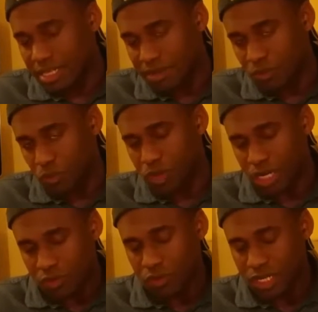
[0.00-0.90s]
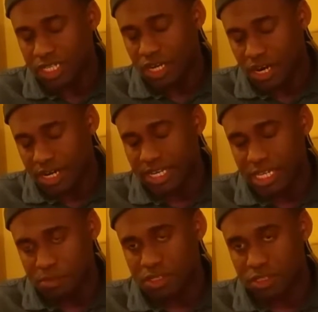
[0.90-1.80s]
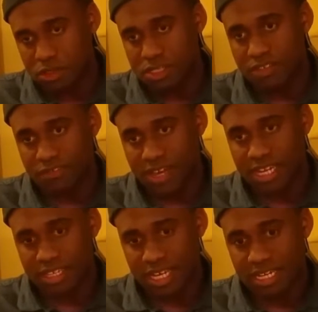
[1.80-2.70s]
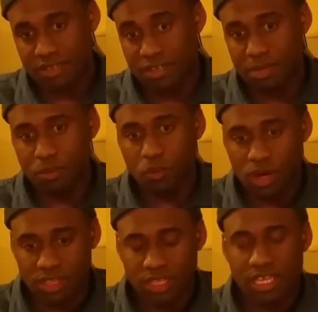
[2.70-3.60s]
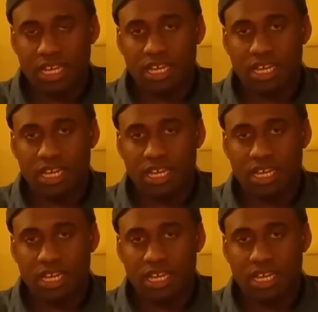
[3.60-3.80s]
on a running car, it can be due to the fact that, number one,